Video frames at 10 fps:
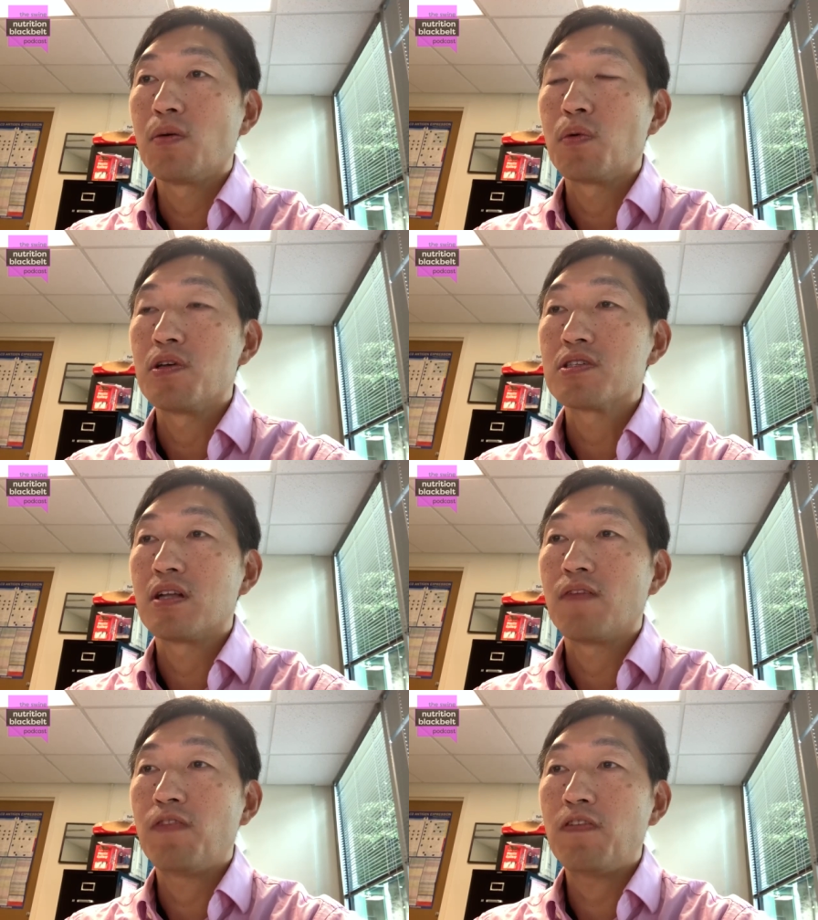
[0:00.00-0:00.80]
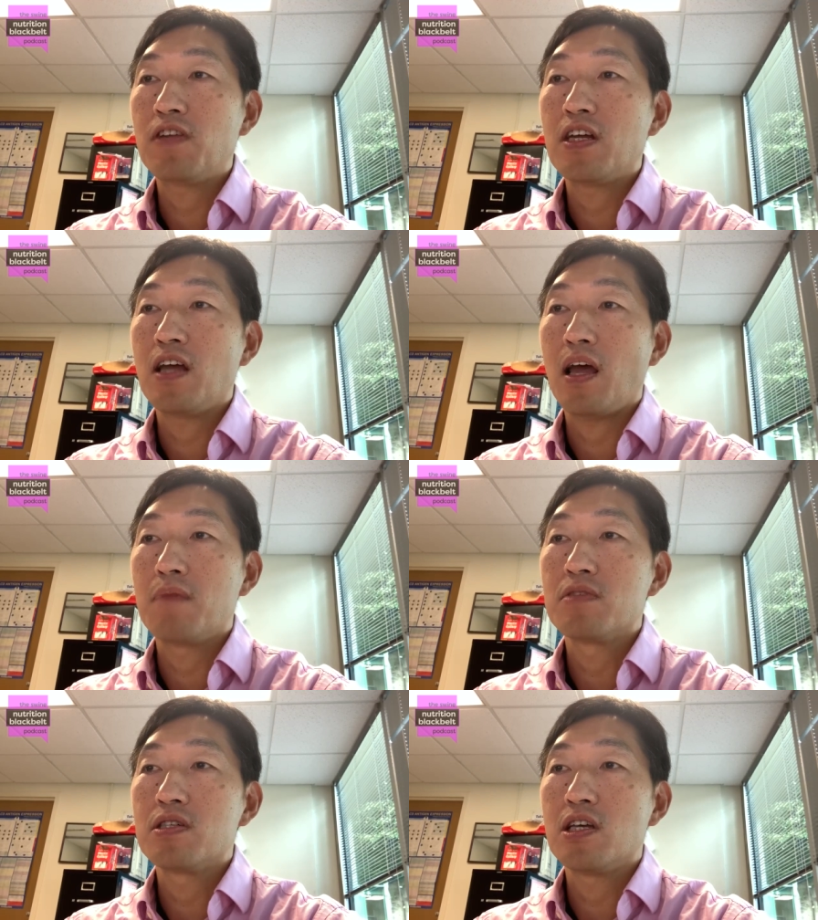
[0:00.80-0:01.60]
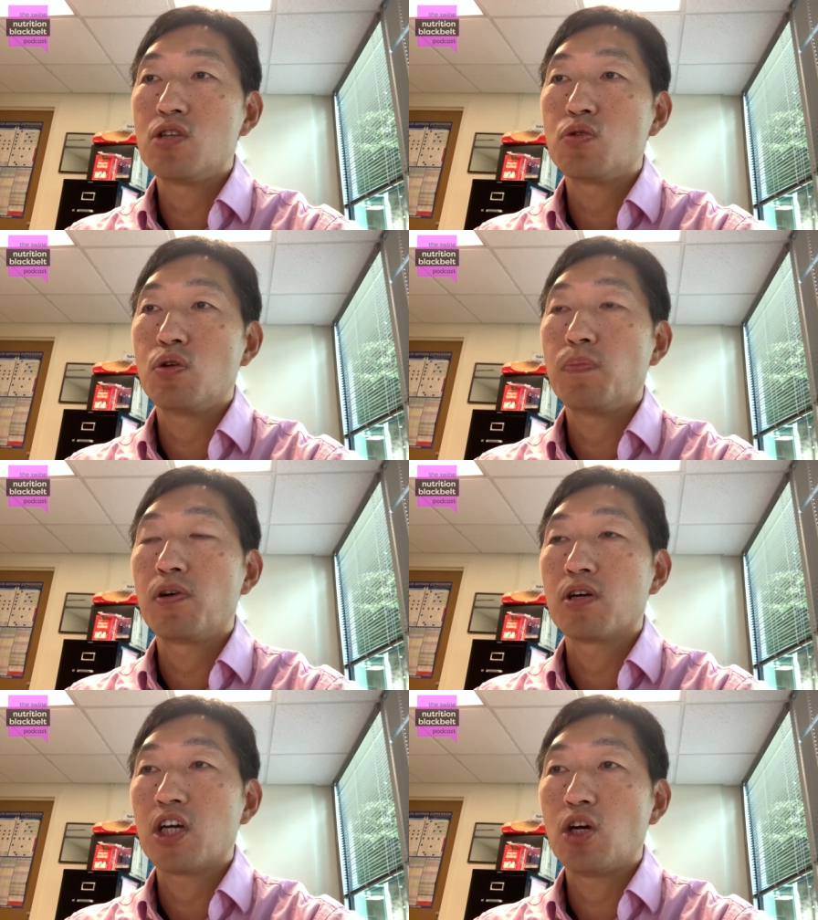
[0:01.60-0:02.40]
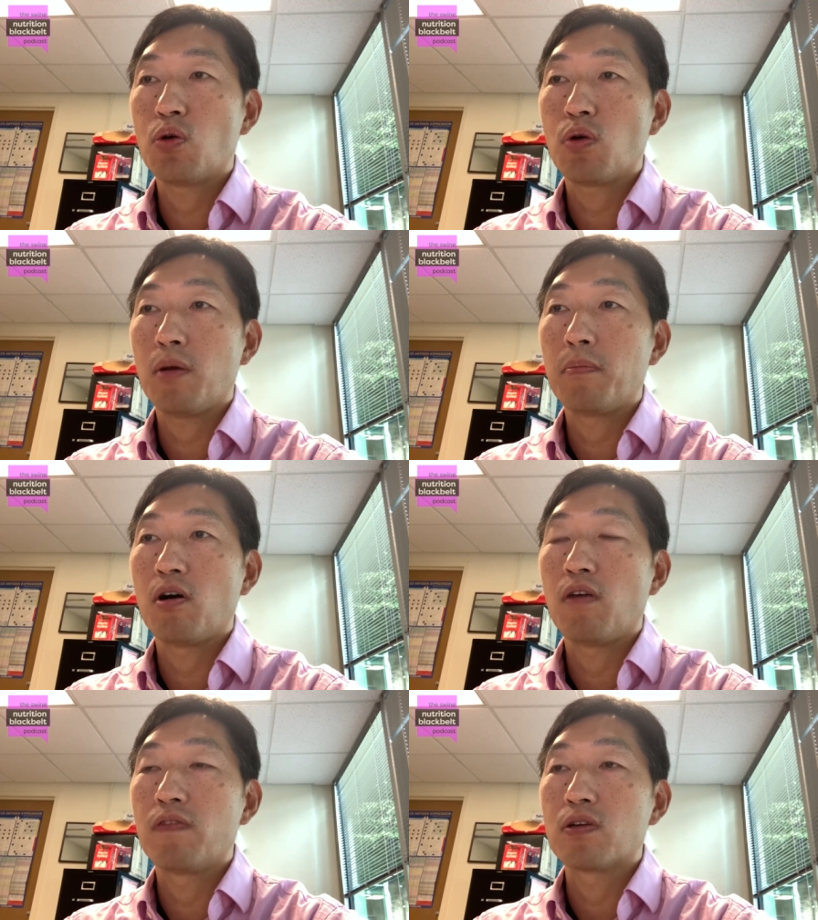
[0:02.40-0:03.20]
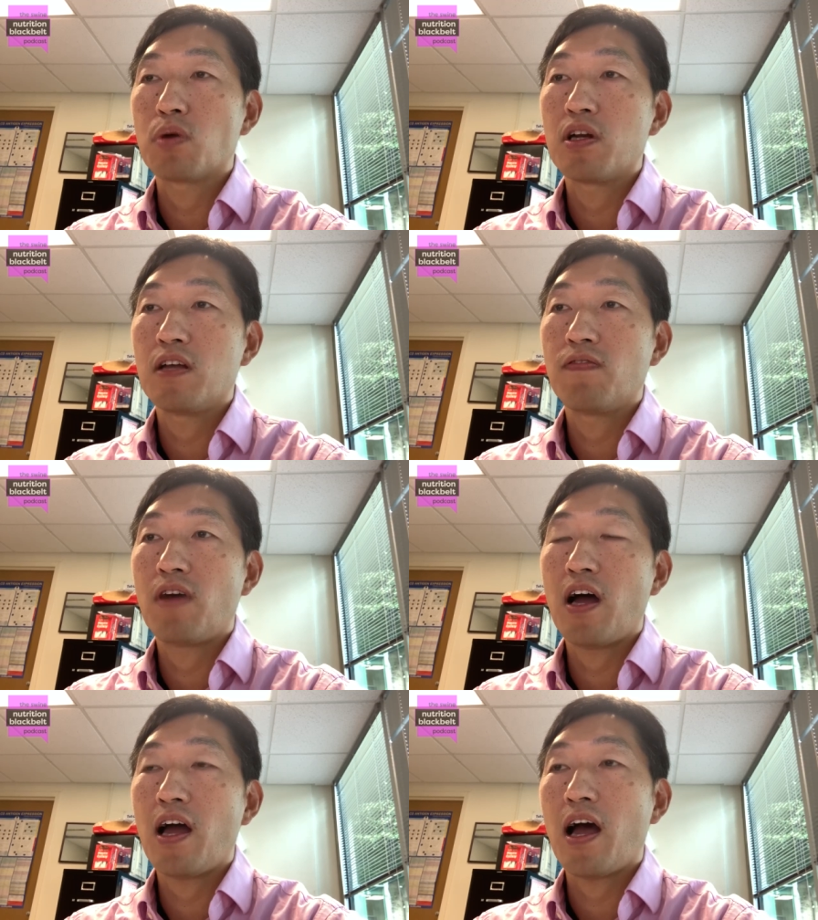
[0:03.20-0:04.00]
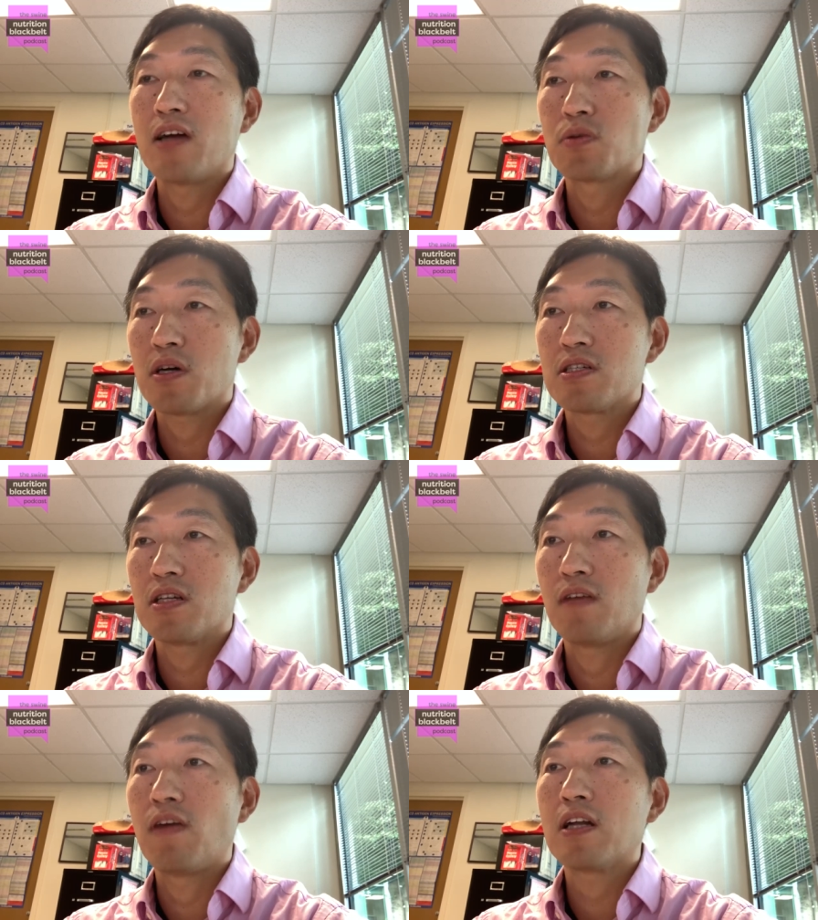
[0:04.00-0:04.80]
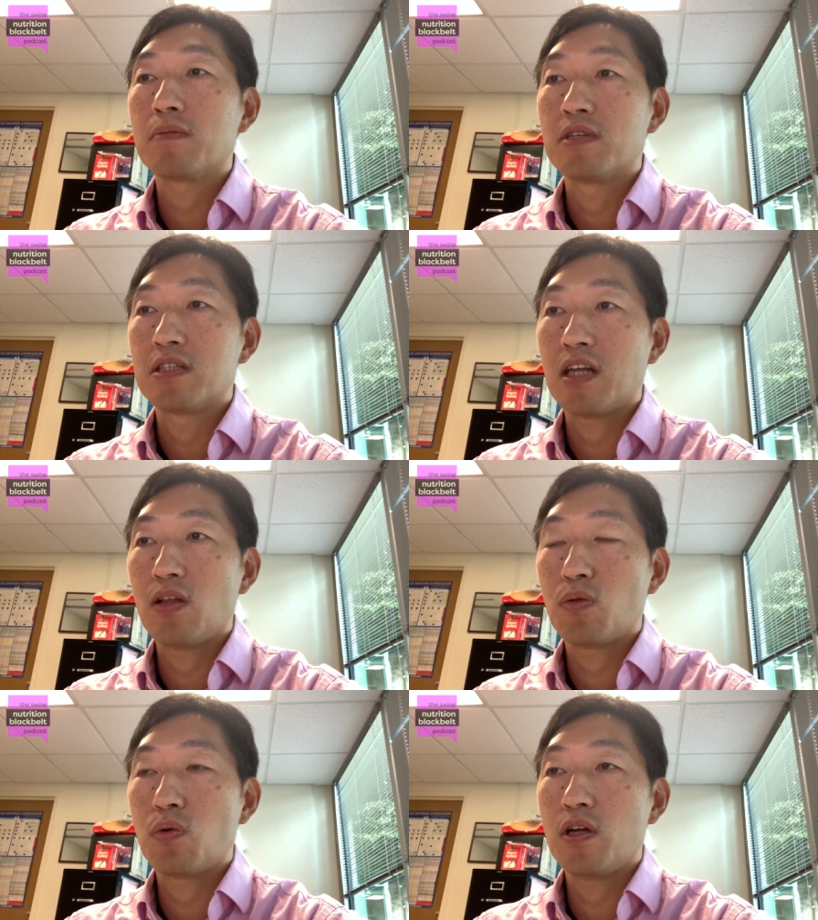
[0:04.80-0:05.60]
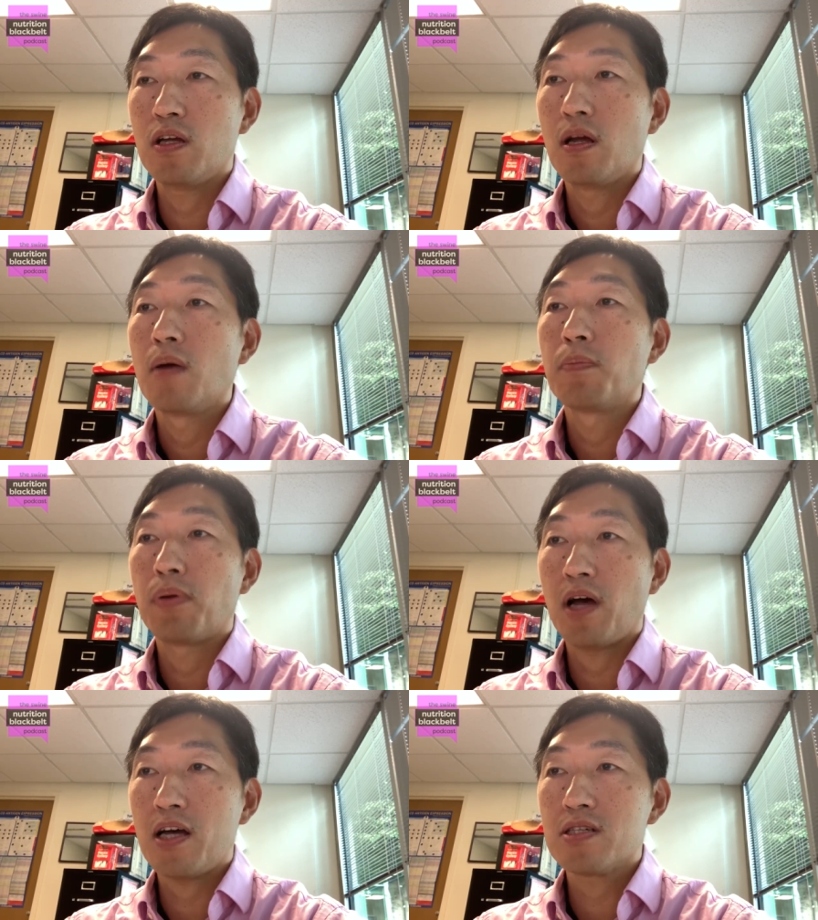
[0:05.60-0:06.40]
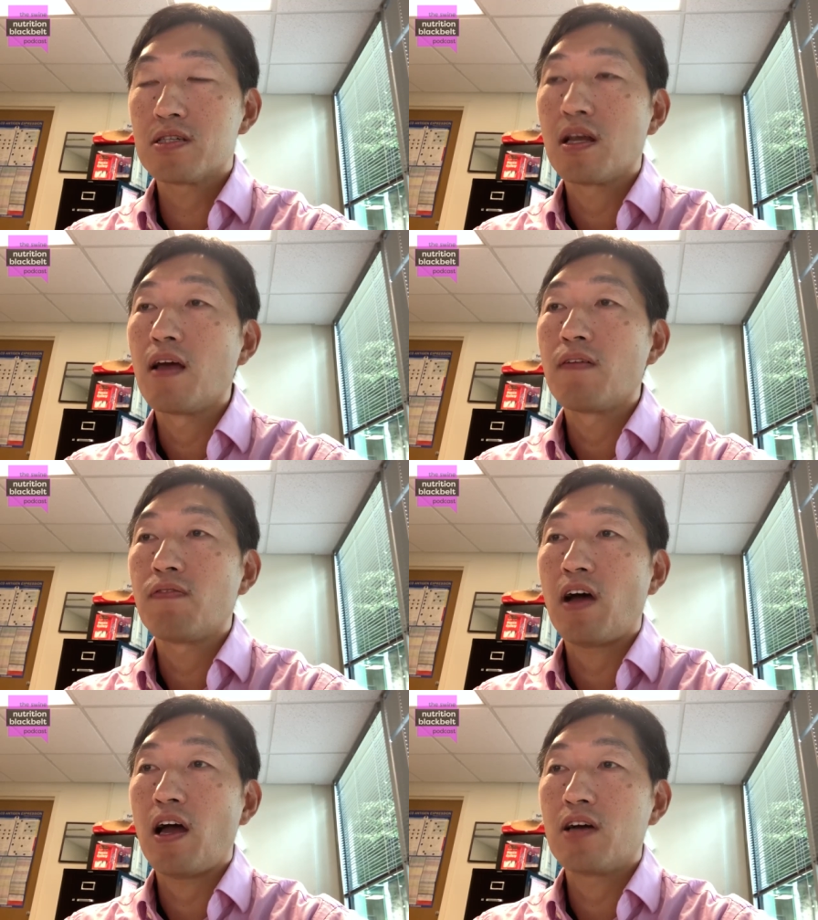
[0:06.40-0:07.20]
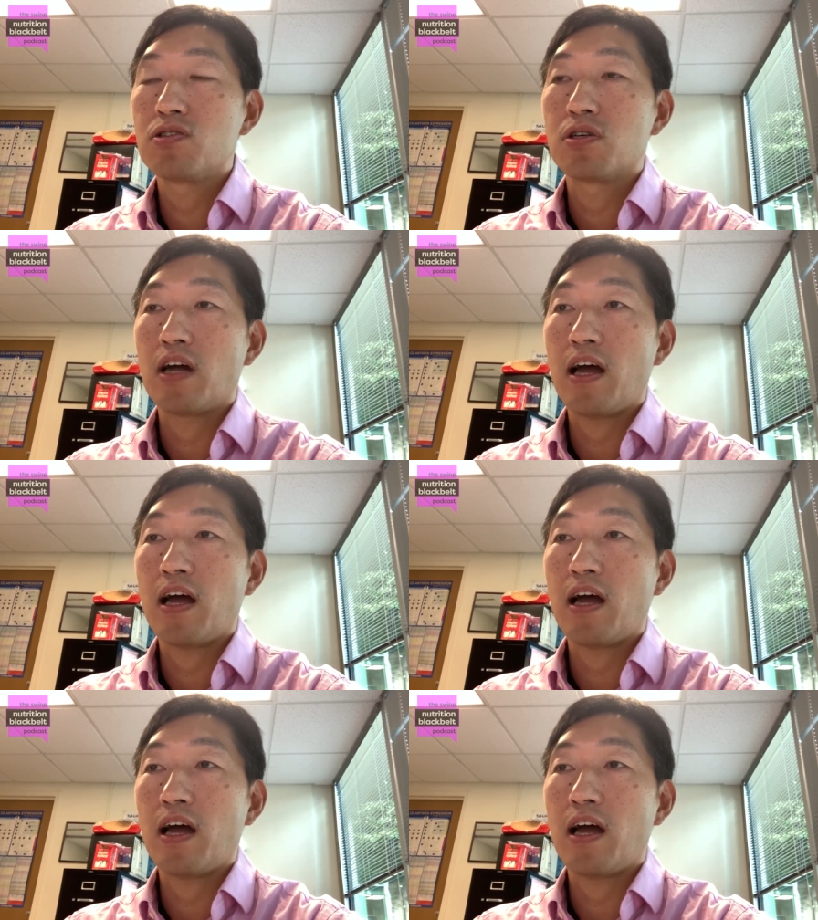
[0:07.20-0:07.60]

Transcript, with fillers: with the 50 mcg per kilogram of the 25 hydroxy vitamin D3 plus 500